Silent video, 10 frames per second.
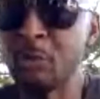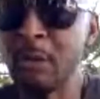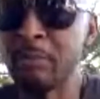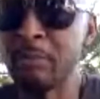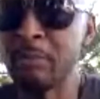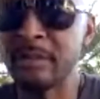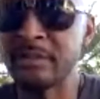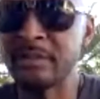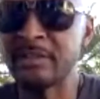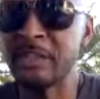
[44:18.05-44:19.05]
my brother?
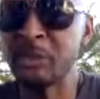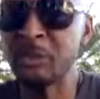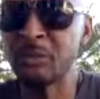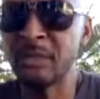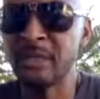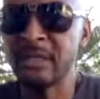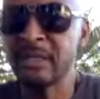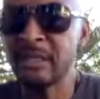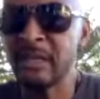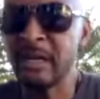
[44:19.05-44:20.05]
Good to see you.
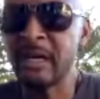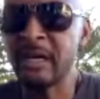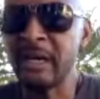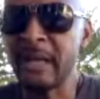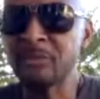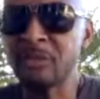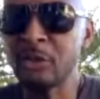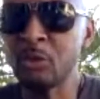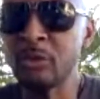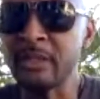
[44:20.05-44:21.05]

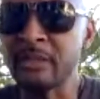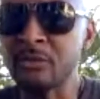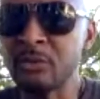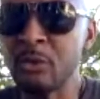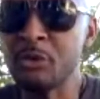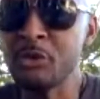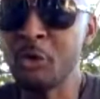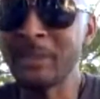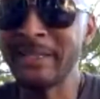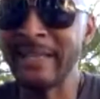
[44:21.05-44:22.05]
Absolutely. Control
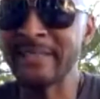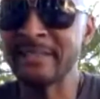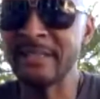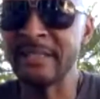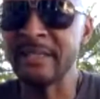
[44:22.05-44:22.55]
your destiny.